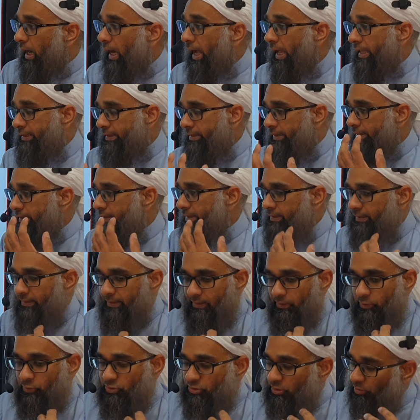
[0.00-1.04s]
and
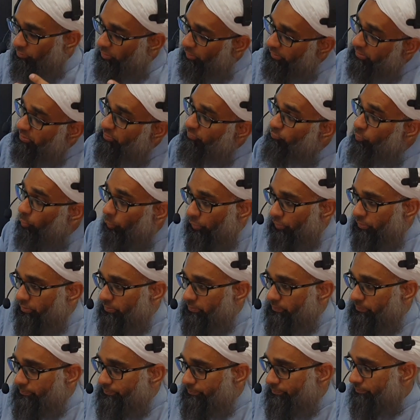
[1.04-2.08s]
you're surrounding the fort,
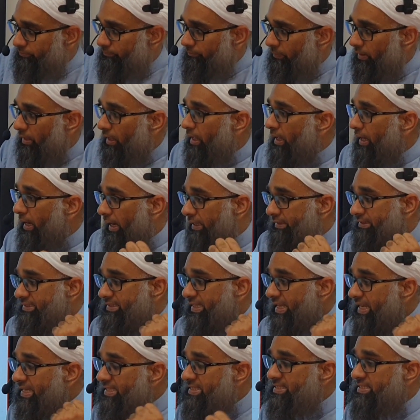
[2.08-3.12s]
and it says,
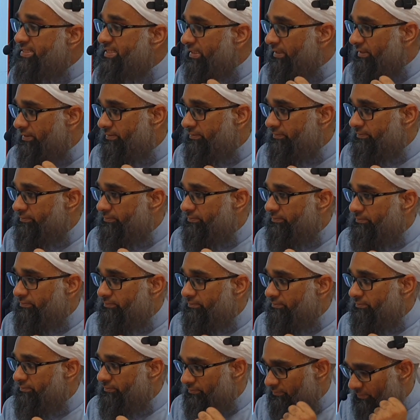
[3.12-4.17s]
inzil,
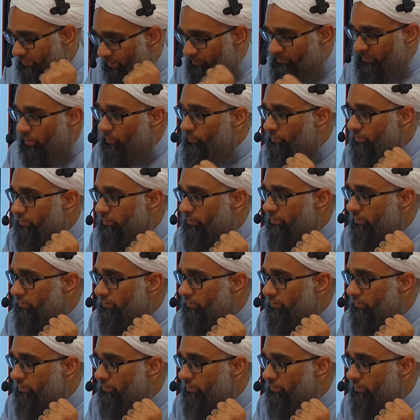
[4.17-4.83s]
come down.